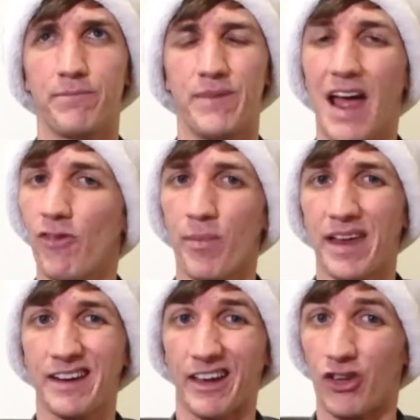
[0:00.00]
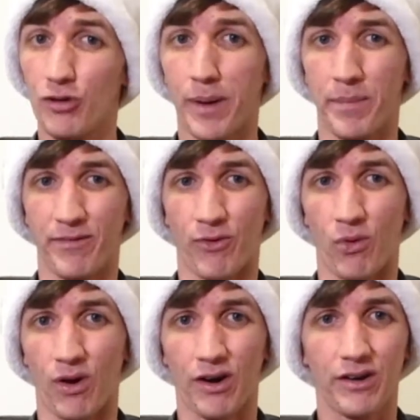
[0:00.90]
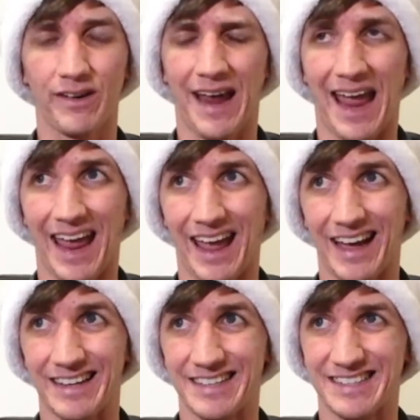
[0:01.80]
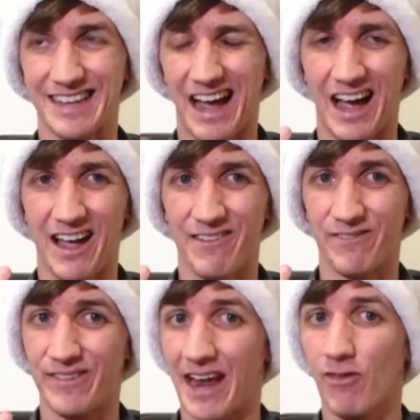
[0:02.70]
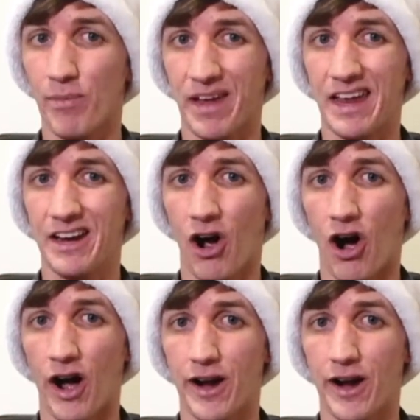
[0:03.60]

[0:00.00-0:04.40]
never been to Cuba before, and I've never been on